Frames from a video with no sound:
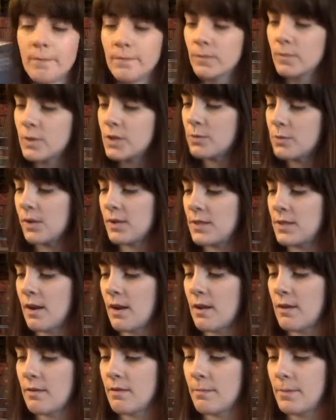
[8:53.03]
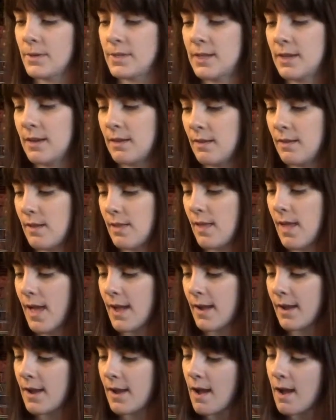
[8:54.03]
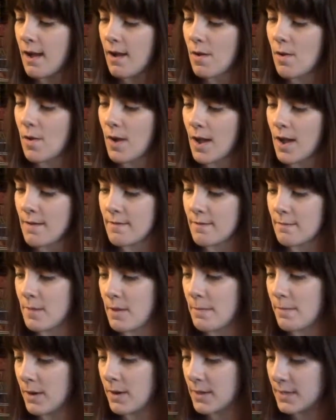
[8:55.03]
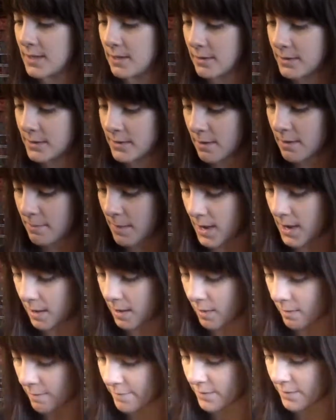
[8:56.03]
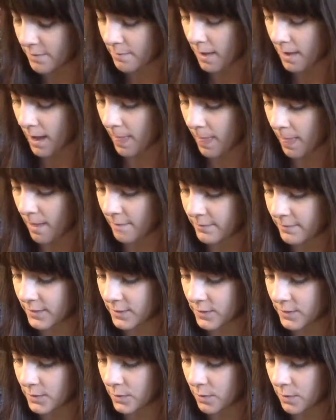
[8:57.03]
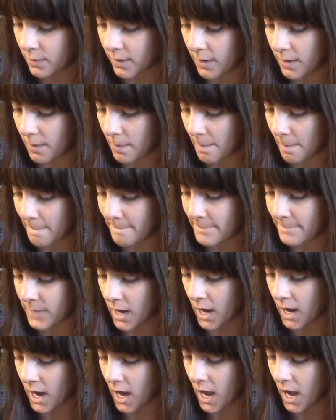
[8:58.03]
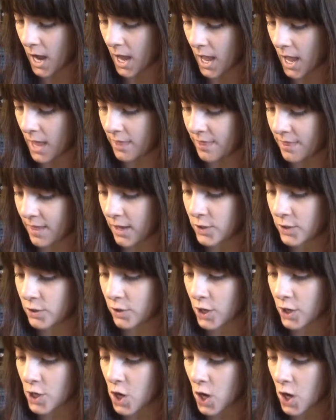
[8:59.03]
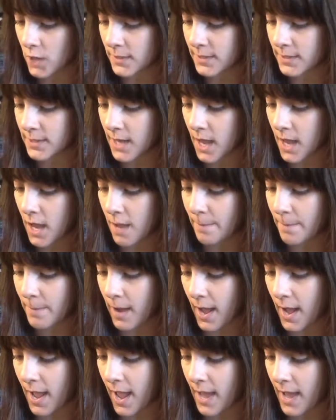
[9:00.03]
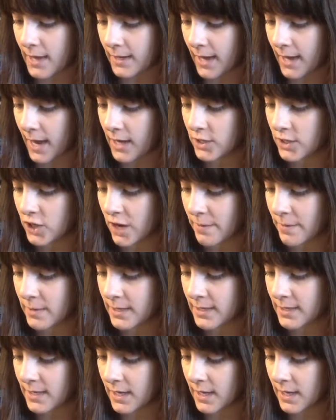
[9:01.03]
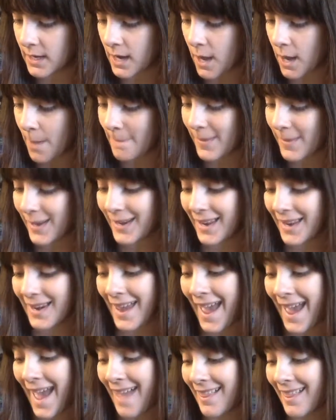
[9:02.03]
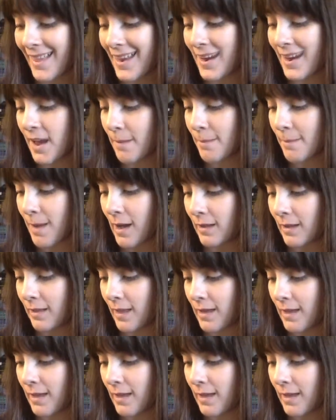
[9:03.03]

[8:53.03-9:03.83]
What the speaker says: Which ones did I particularly like? I can't quite remember because there were so many of them. I loved the story by Theodora Goss, by N.K. Jemisin, by Nina Allen, Amal